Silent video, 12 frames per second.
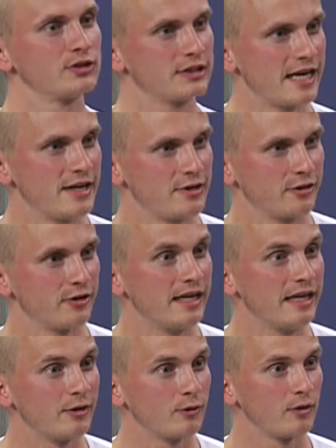gender
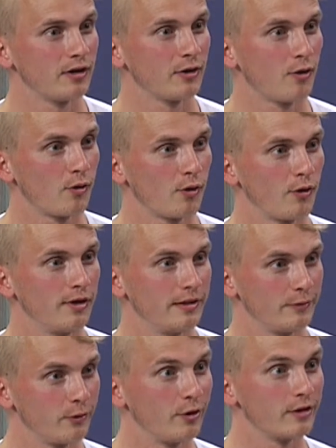equal logo in
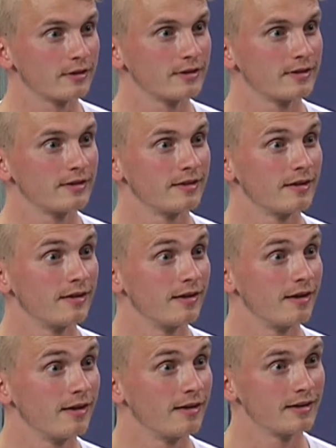the world. Yeah.
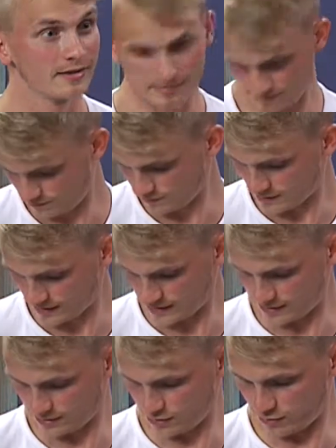This
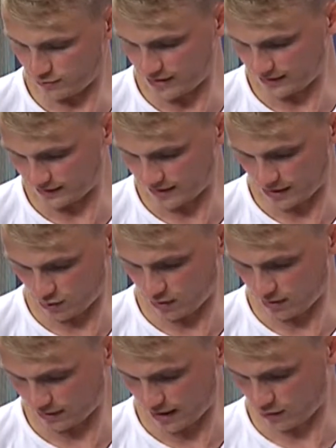is two rings, they con they're